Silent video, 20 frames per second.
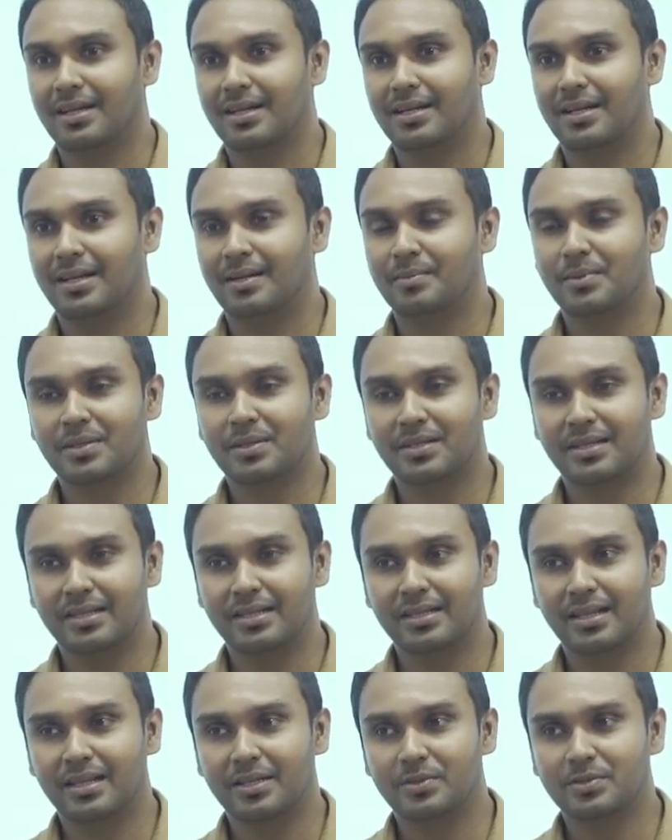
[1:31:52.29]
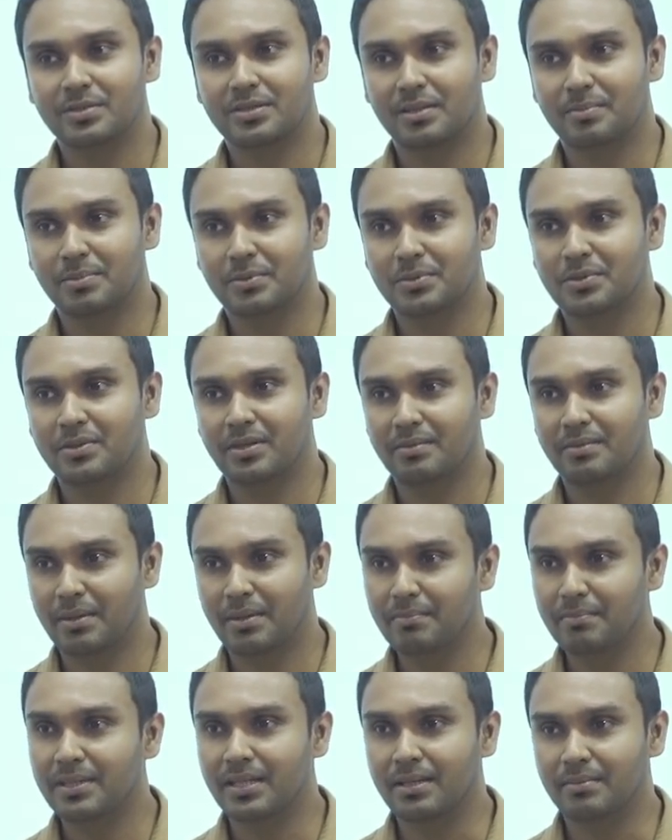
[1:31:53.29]
I'm not telling that you're supposed to
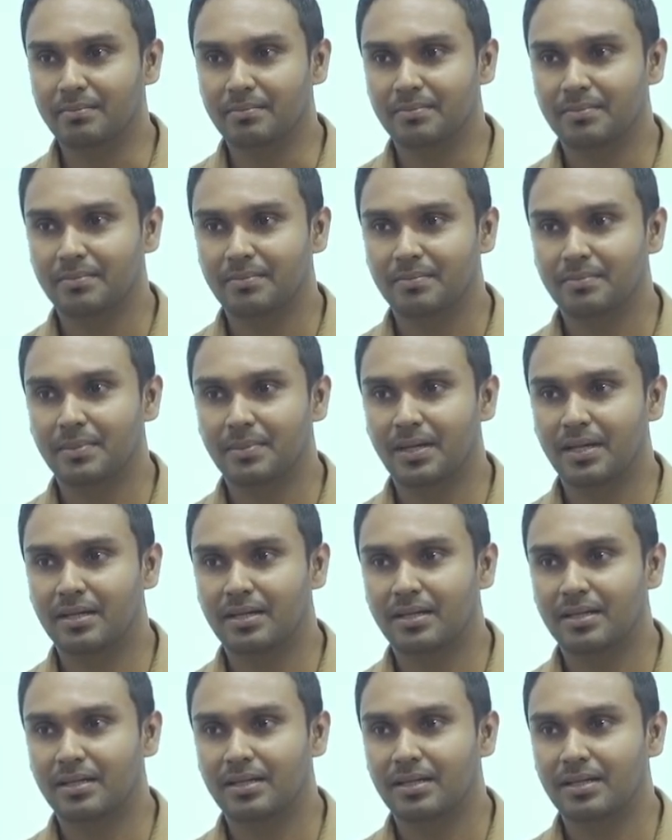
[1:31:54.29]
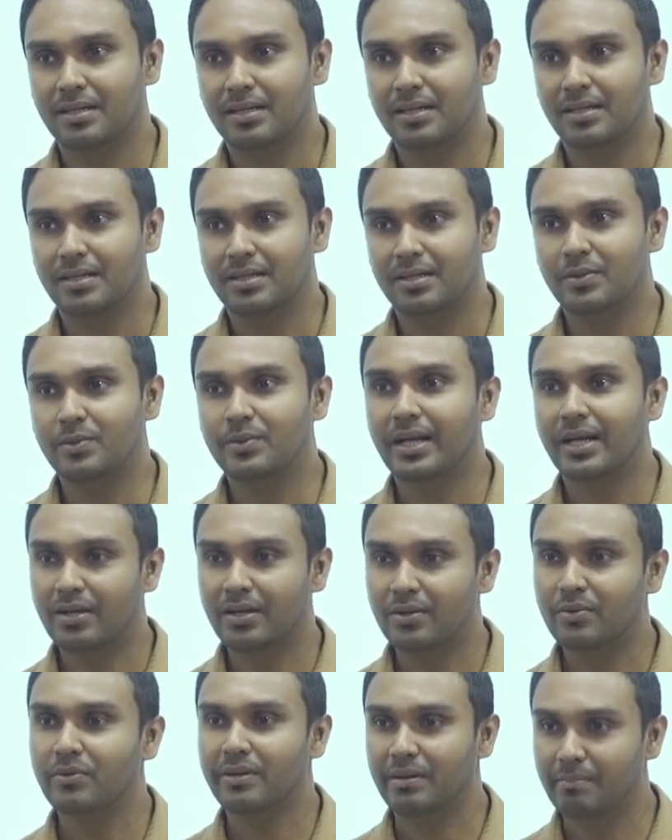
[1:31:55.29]
remember them, but you get
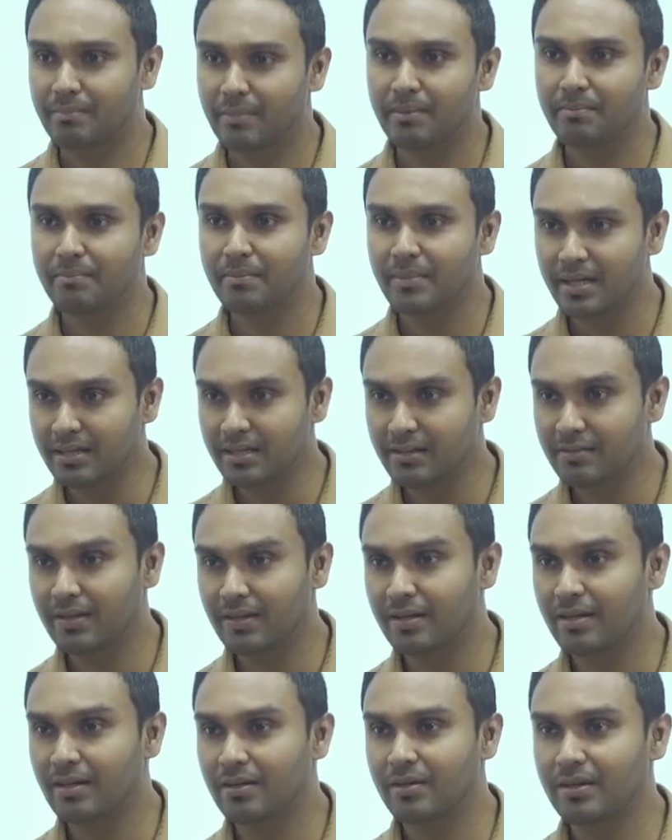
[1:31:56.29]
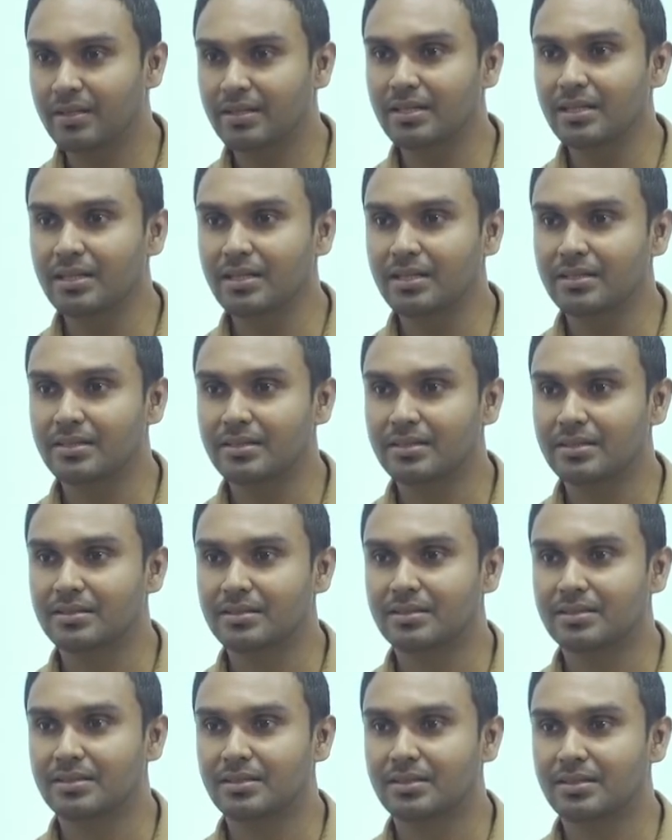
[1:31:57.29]
to remember it when you are doing the
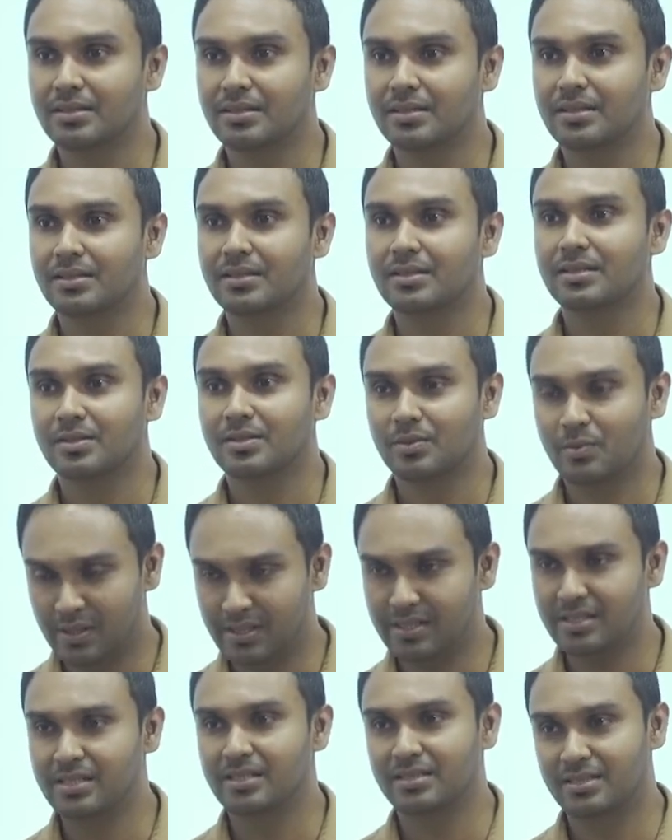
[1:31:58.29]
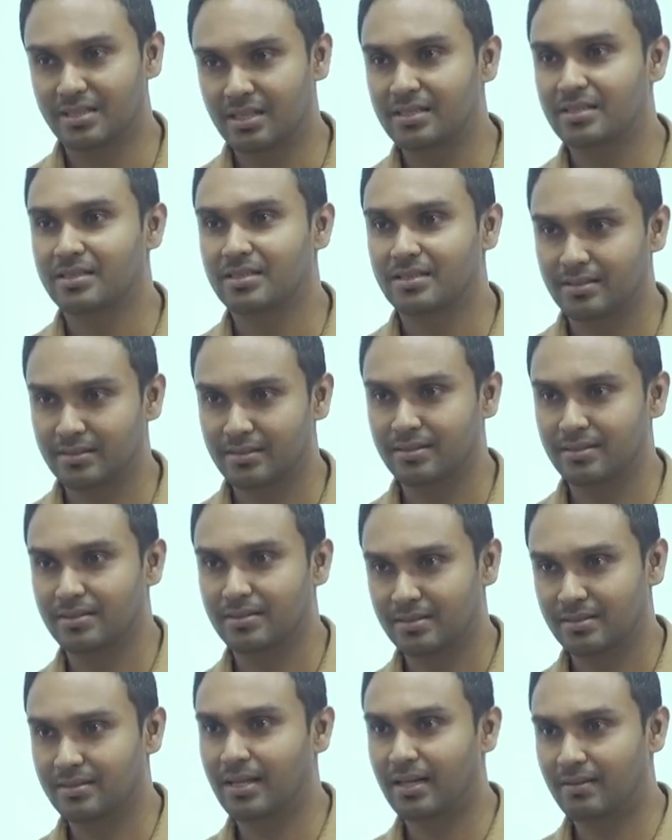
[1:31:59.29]
questions. Yes,
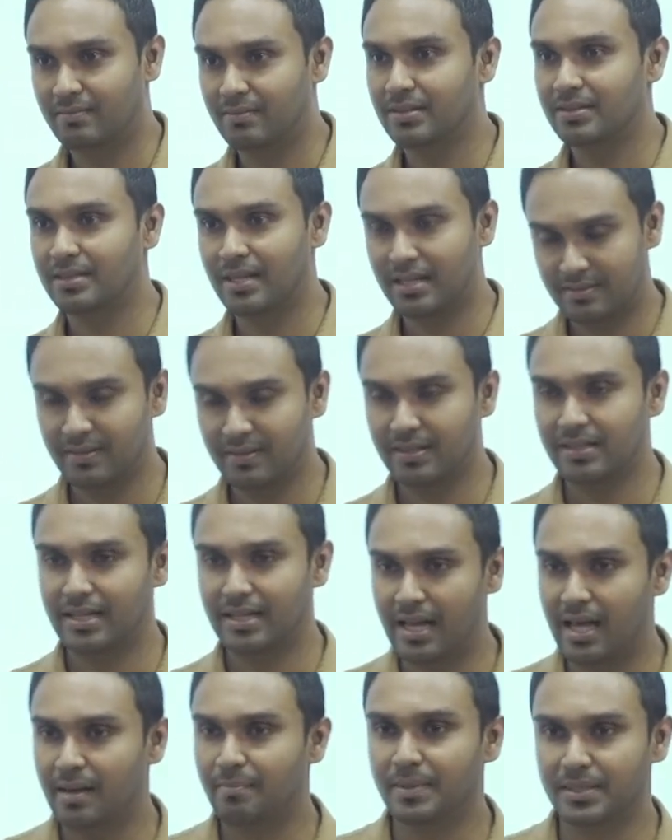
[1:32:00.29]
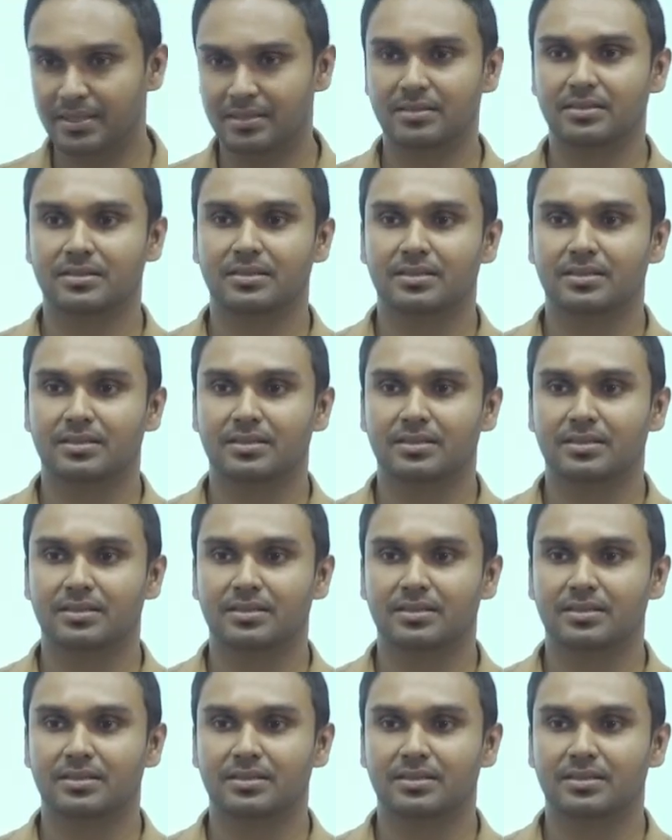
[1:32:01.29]
that's what really happens.